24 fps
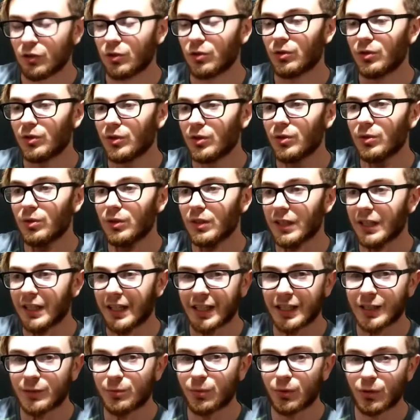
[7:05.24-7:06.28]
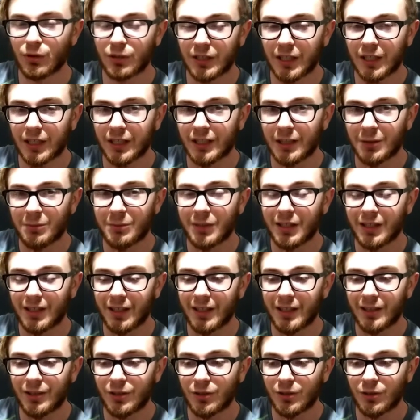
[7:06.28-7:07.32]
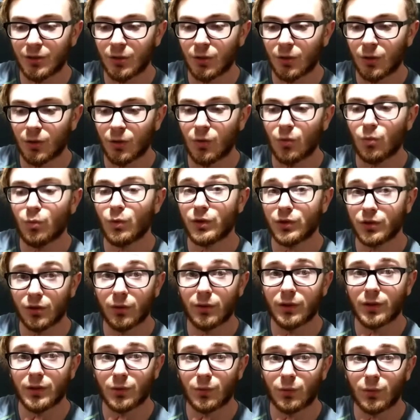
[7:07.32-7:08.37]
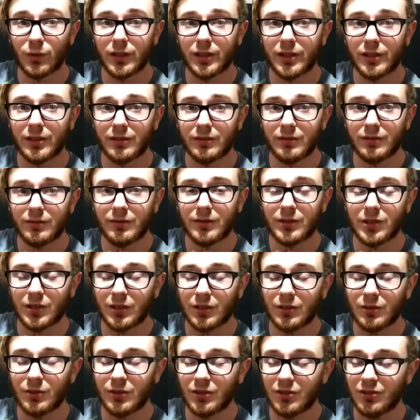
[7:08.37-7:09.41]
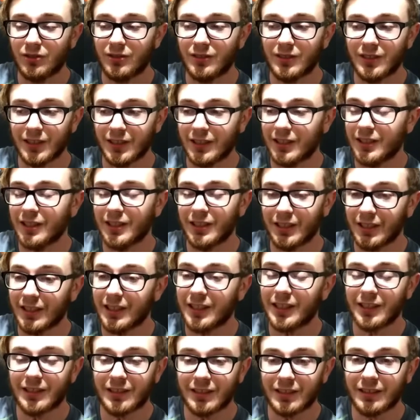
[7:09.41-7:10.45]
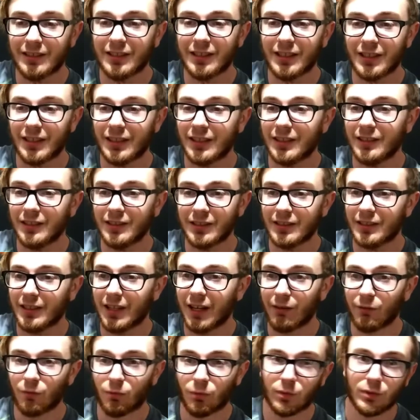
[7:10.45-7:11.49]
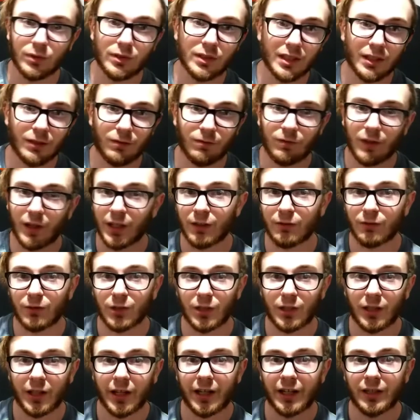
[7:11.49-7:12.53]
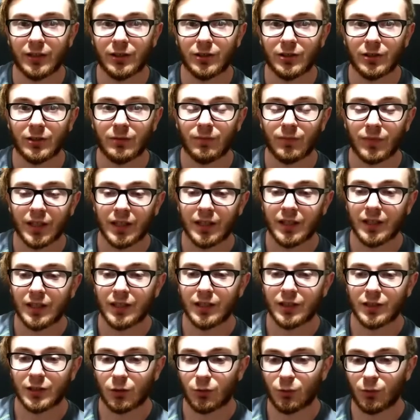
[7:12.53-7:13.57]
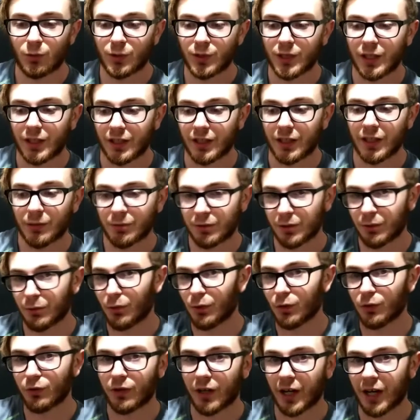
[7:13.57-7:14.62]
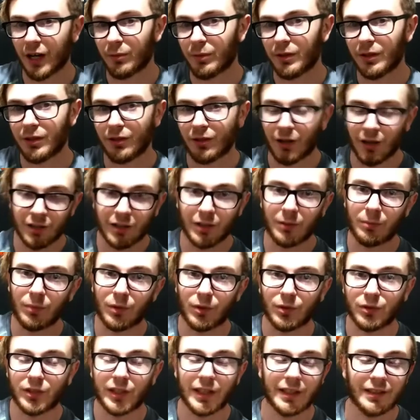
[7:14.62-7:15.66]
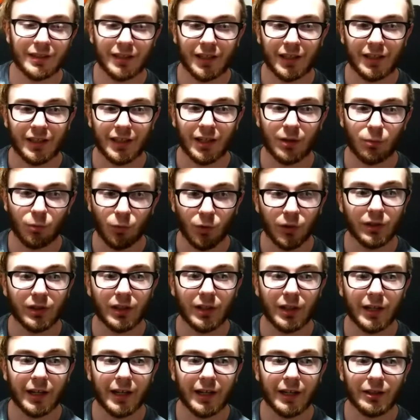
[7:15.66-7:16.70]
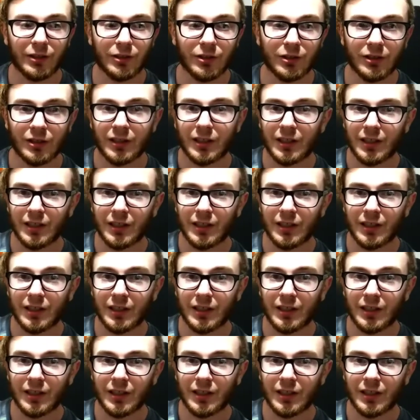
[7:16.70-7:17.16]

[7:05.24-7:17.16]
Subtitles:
you knew the next person that climbed that ladder was going to win. So it gets intense. Everyone was like fighting for the ladder. Someone will set it up, someone will grab it, knock the person that set it up with the ladder,